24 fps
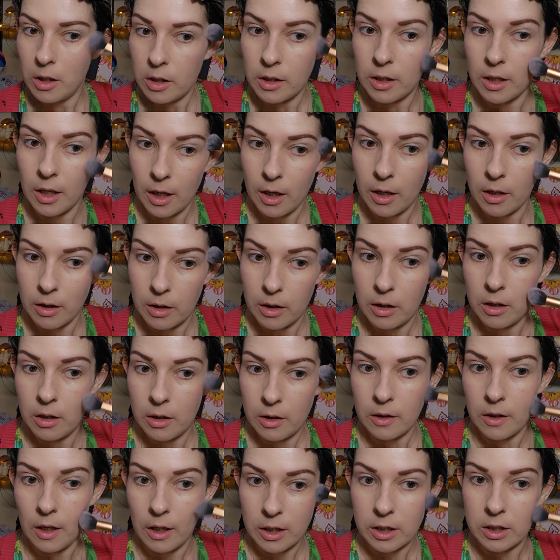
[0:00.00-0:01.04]
Yeah,
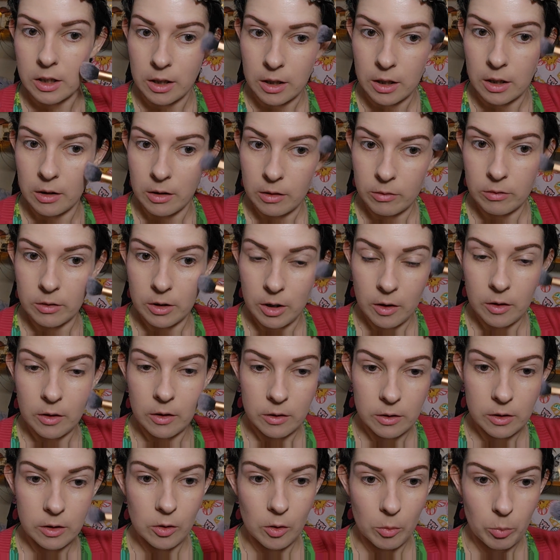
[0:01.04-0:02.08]
actually go
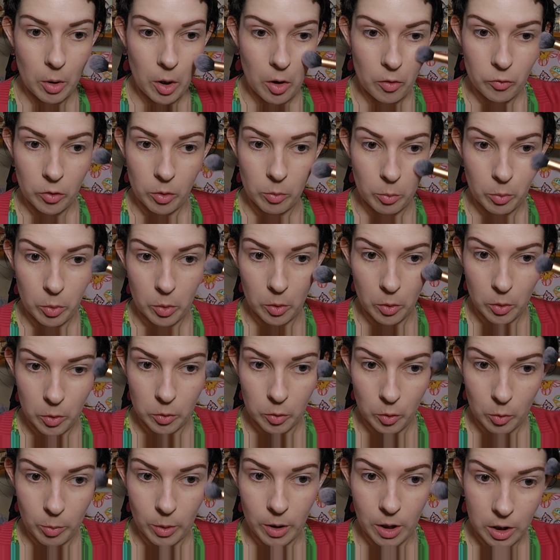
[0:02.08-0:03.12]
to your bathroom and put
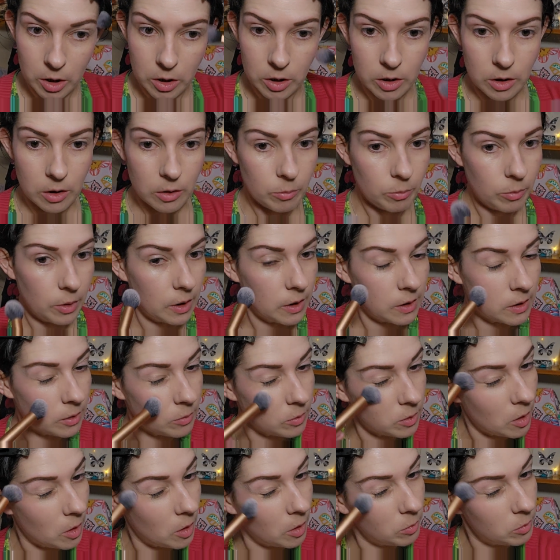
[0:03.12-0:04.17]
on your blush, because
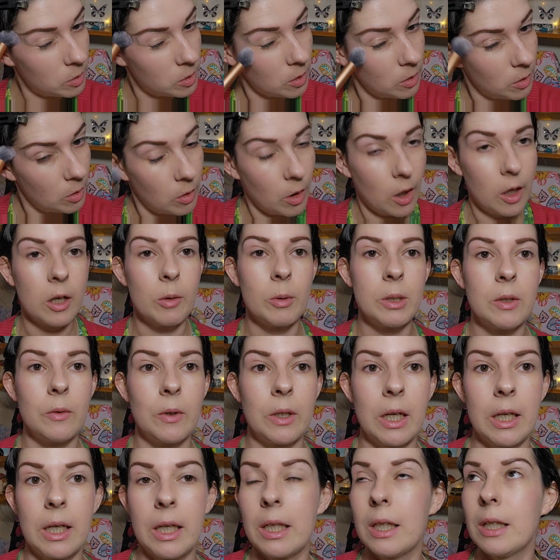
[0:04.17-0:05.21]
sometimes I could be
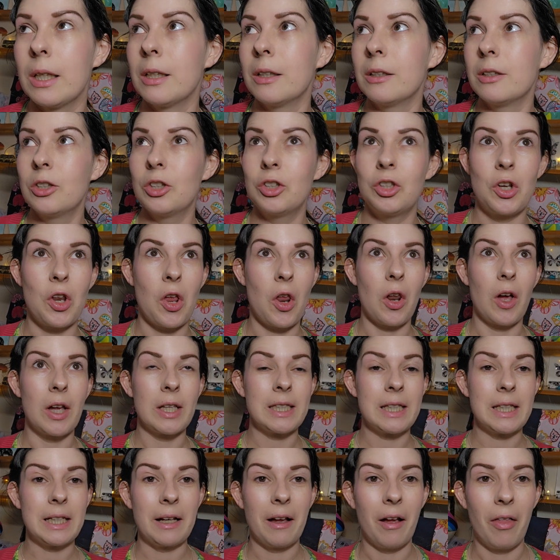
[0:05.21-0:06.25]
doing it in here, studio
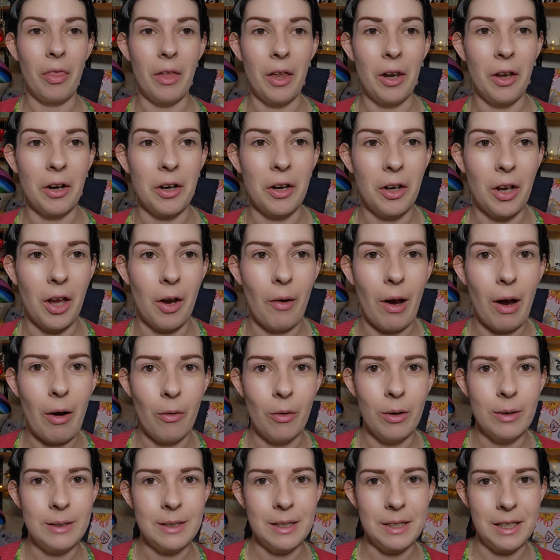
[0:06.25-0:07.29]
lighting, and then I can go
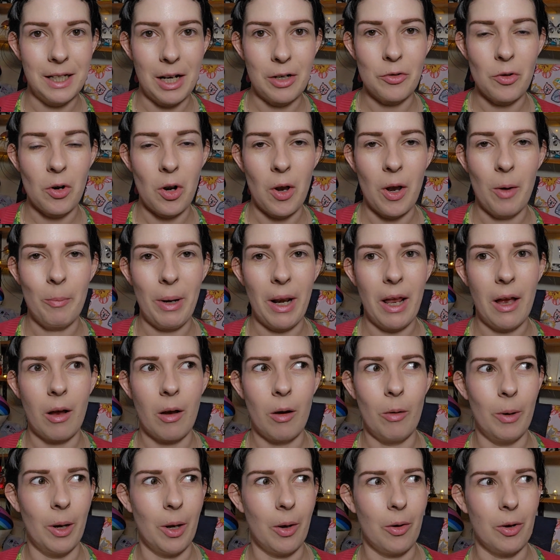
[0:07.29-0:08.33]
out into the natural light and be like,
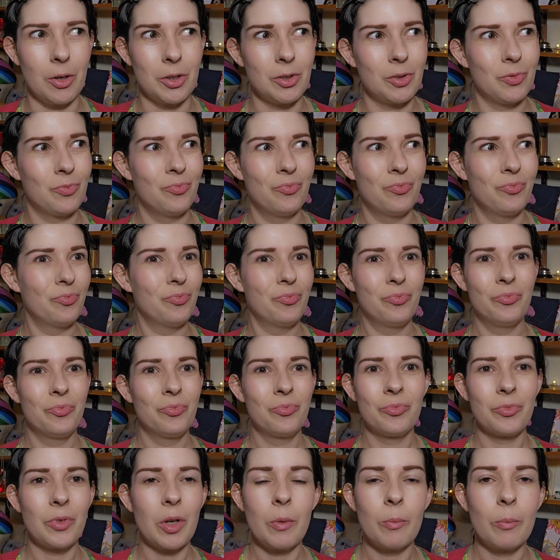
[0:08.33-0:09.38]
oh my gosh,
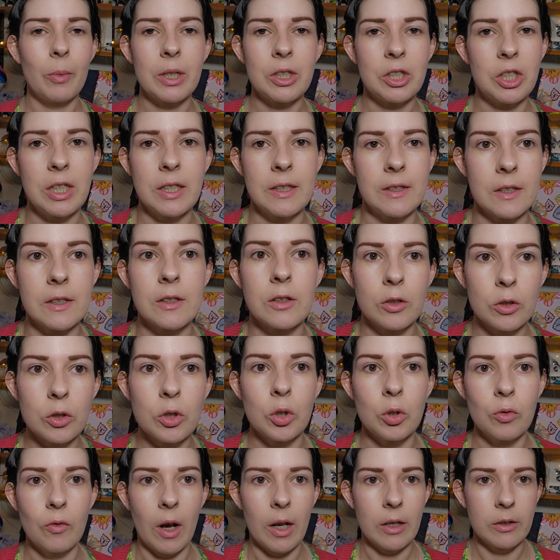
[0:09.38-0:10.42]
my cheeks just look
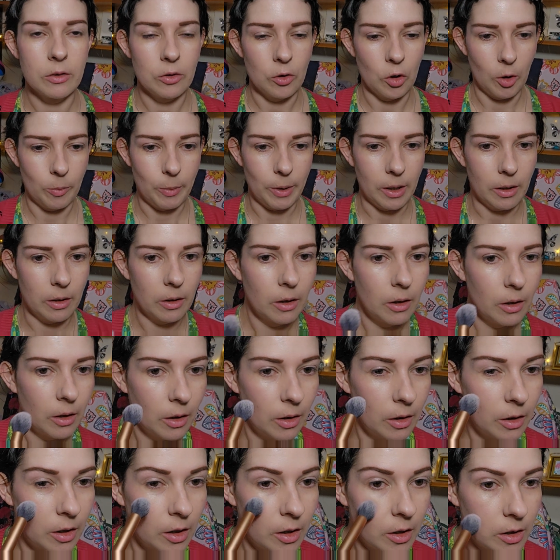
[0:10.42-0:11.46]
too red. Do you know what I mean?
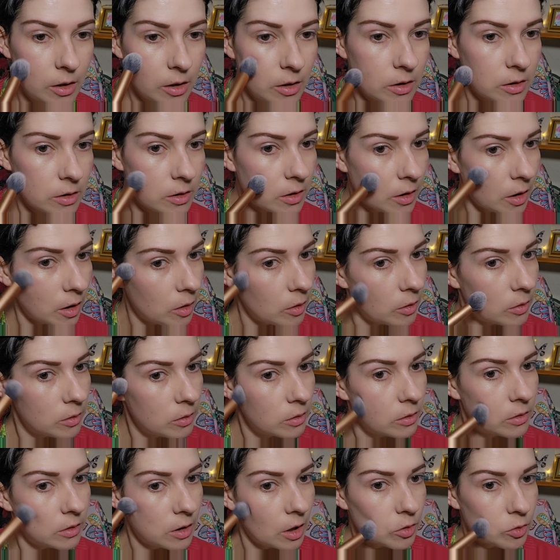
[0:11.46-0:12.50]
So
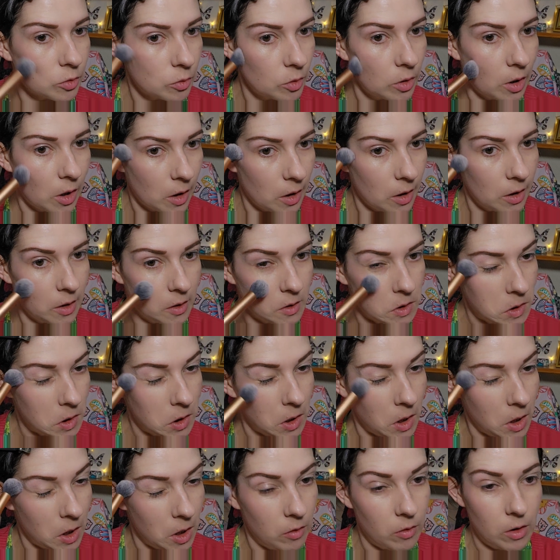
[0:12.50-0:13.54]
natural light is the
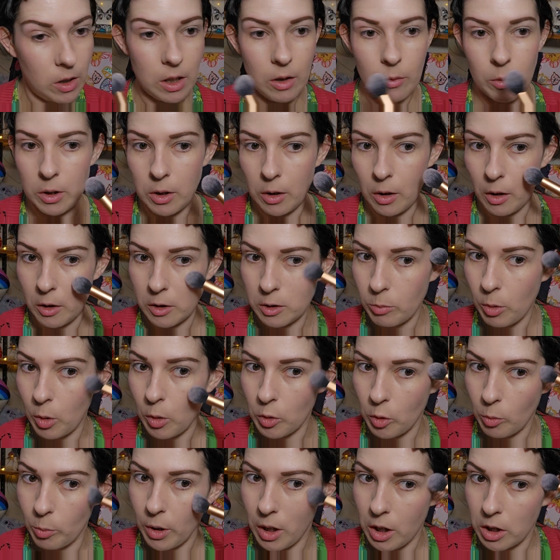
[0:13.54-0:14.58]
key really when you go to put
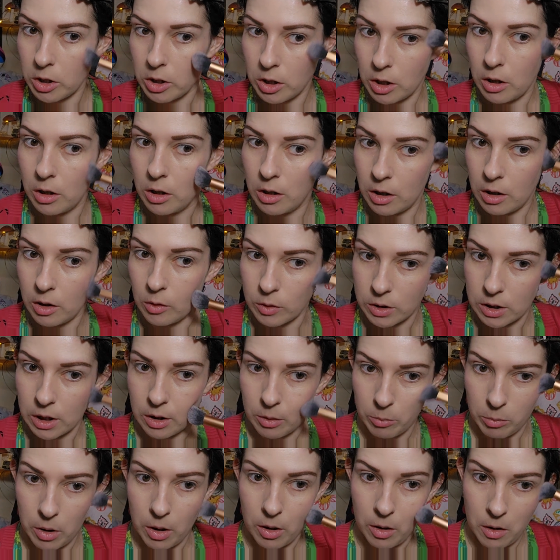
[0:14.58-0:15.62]
on your blush. Little
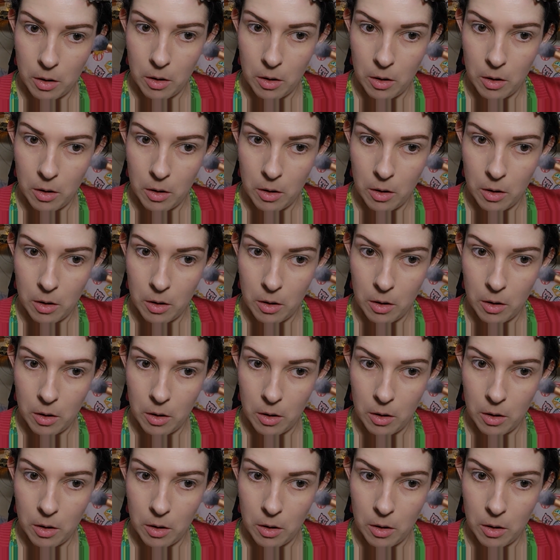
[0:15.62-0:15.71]
tip.